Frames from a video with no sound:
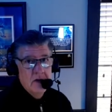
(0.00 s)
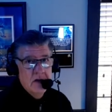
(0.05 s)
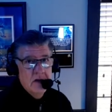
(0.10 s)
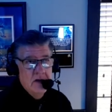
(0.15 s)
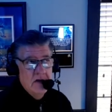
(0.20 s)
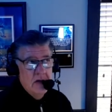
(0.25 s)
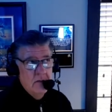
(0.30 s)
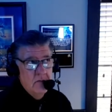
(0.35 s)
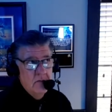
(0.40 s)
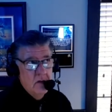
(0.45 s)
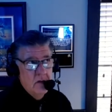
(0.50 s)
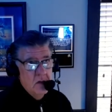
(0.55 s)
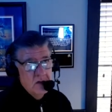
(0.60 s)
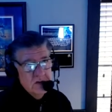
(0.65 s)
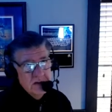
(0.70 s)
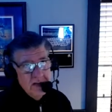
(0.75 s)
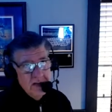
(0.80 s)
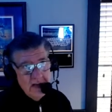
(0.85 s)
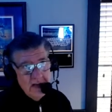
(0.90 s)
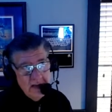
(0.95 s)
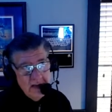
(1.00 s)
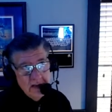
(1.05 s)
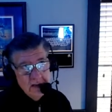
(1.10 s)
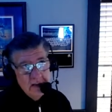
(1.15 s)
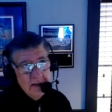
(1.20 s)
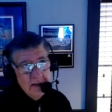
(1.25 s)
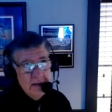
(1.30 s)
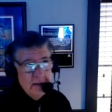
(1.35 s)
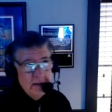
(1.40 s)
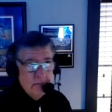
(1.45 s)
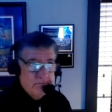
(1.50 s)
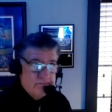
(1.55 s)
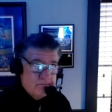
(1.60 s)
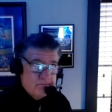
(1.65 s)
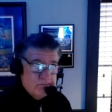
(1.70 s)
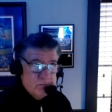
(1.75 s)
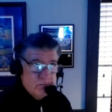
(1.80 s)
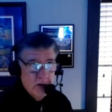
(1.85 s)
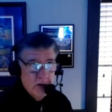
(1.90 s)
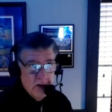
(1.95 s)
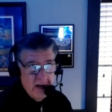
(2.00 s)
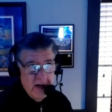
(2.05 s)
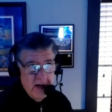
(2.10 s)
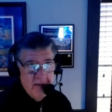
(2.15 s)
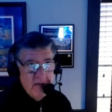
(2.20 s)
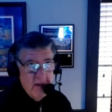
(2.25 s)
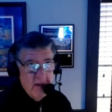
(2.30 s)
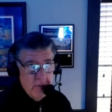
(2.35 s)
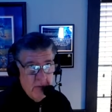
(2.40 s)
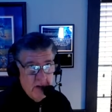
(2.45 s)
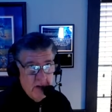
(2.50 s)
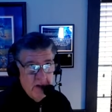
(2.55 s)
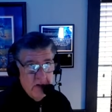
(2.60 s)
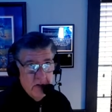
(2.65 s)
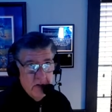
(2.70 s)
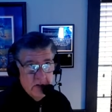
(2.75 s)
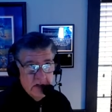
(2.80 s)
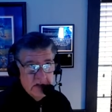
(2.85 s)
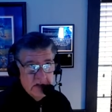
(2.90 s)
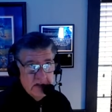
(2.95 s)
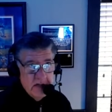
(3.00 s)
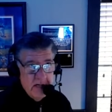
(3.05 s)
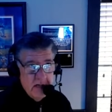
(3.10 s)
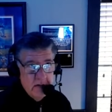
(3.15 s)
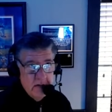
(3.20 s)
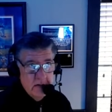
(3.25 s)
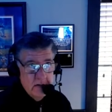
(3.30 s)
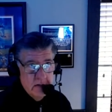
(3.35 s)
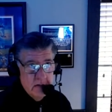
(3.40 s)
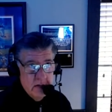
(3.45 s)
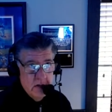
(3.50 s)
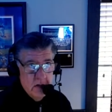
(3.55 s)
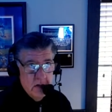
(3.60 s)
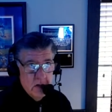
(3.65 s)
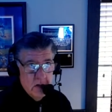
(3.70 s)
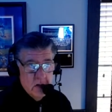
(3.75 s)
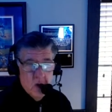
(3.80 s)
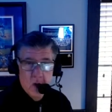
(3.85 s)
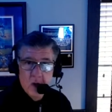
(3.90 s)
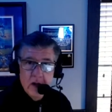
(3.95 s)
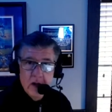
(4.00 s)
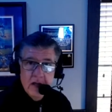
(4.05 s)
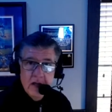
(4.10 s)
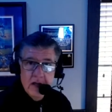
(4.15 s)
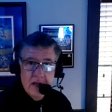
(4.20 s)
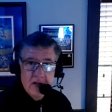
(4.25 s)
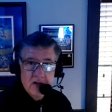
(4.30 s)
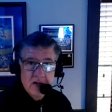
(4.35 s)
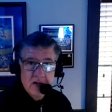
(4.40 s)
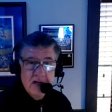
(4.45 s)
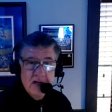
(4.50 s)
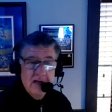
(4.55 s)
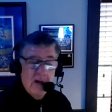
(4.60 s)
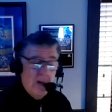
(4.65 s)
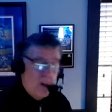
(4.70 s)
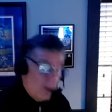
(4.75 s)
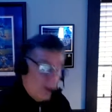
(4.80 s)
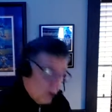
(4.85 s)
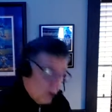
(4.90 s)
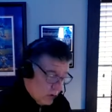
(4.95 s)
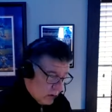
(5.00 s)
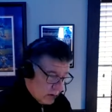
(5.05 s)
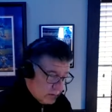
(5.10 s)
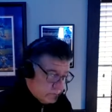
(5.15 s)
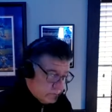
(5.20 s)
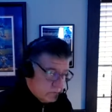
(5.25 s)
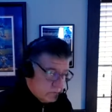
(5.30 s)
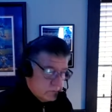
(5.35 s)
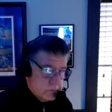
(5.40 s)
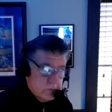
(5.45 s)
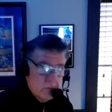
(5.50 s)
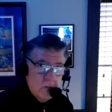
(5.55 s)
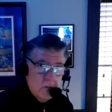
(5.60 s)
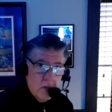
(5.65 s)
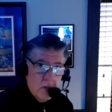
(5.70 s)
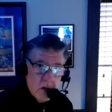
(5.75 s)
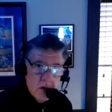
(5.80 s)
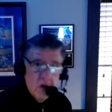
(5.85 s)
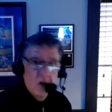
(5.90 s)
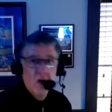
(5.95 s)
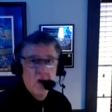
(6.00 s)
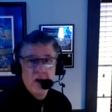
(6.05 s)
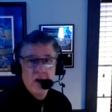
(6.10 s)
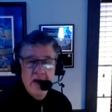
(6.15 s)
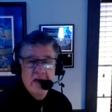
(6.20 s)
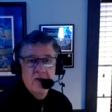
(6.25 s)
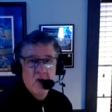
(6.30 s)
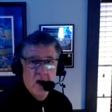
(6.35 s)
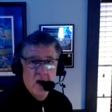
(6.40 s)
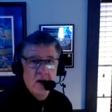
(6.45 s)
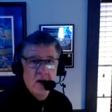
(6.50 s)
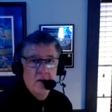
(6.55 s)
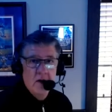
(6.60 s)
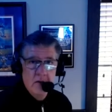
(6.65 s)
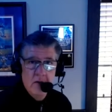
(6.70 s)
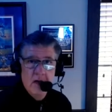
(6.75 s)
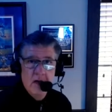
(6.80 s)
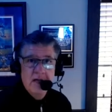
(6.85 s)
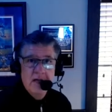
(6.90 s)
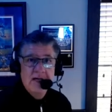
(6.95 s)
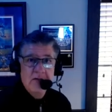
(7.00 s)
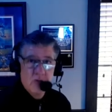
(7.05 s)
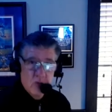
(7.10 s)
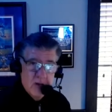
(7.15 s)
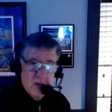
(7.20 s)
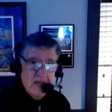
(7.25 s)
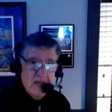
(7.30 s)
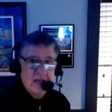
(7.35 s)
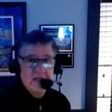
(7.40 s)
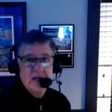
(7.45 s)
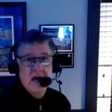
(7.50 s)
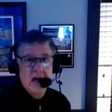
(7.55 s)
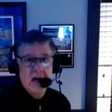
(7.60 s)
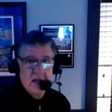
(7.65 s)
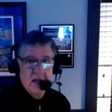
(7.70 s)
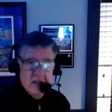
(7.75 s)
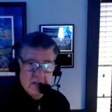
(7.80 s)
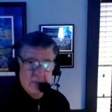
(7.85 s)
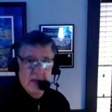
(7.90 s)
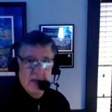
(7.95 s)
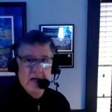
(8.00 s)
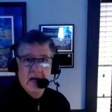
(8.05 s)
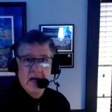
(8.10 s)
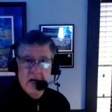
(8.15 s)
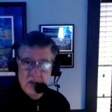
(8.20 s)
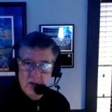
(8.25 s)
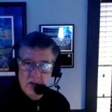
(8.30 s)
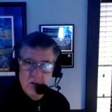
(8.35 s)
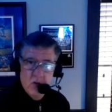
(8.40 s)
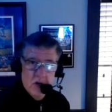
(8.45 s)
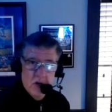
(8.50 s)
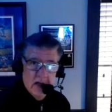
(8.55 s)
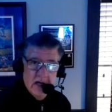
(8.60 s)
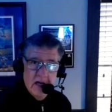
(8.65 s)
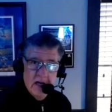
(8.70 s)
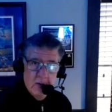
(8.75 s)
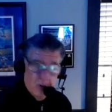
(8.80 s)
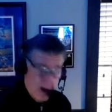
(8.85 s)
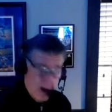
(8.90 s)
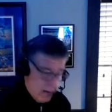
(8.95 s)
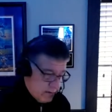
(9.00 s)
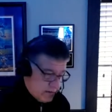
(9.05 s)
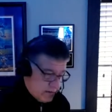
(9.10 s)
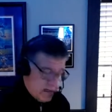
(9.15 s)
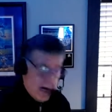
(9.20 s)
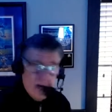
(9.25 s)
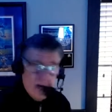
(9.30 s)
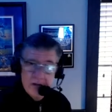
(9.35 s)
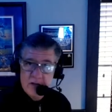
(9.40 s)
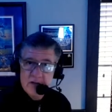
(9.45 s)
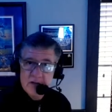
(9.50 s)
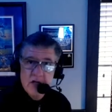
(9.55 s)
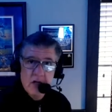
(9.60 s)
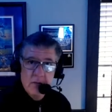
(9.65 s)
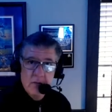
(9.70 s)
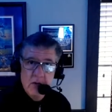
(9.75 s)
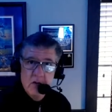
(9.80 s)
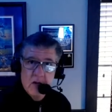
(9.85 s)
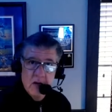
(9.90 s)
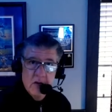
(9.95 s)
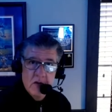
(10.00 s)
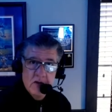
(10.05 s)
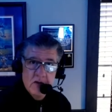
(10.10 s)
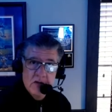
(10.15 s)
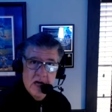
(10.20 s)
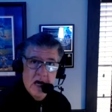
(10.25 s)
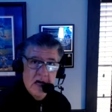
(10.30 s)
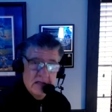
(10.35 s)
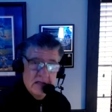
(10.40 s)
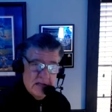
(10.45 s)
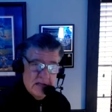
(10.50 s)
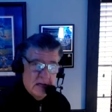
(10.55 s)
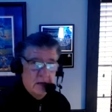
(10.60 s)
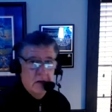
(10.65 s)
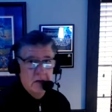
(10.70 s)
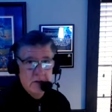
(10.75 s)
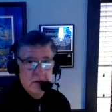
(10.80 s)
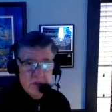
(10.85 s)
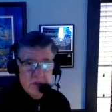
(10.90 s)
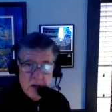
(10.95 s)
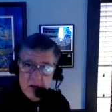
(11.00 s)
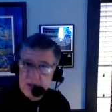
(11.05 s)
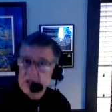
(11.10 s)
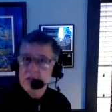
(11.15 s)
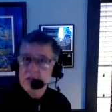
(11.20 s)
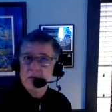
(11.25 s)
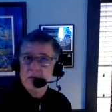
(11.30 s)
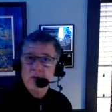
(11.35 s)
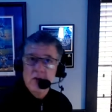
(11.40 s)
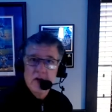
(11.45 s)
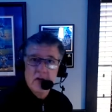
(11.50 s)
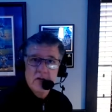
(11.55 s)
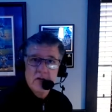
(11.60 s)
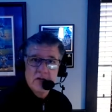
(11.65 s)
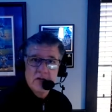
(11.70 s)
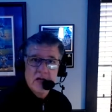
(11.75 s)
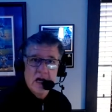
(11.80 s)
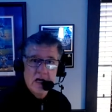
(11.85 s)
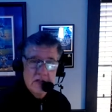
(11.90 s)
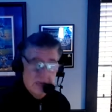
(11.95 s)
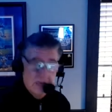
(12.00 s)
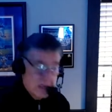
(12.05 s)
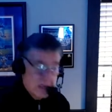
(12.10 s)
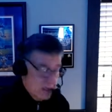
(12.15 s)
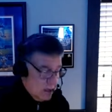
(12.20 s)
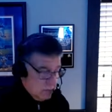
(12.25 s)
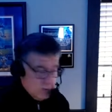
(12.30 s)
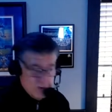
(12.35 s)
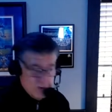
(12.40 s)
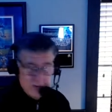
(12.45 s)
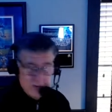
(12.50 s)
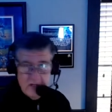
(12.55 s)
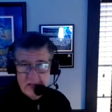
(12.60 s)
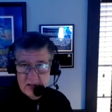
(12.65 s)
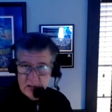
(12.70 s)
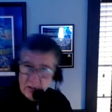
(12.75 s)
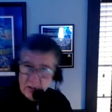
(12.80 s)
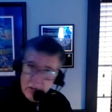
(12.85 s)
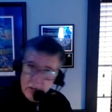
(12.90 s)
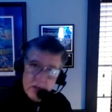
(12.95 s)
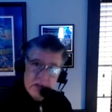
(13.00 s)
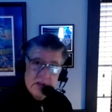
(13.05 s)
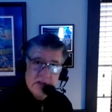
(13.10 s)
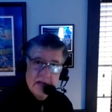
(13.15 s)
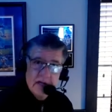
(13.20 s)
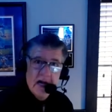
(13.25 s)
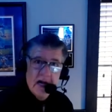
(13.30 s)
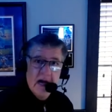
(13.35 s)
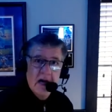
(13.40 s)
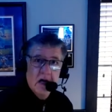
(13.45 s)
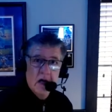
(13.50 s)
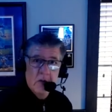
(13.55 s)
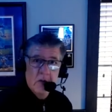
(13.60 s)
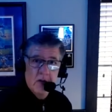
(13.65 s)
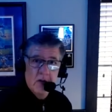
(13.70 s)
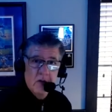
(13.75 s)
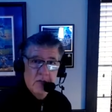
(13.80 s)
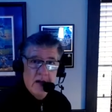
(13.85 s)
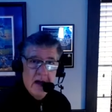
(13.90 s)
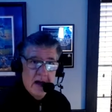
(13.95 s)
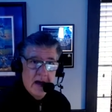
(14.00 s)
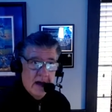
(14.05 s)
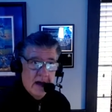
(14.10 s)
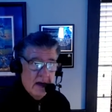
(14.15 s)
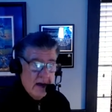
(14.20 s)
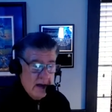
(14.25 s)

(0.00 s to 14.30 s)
then most likely you're going to have that money to extend Corey Linsley, or You're going to have quite a bit of money to re-sign some of the guys you want to keep. Robert Tanyan's going to be one of those guys. Alan Lazard's going to be one of those guys. Mercedes Lewis is a guy you're going to bring back.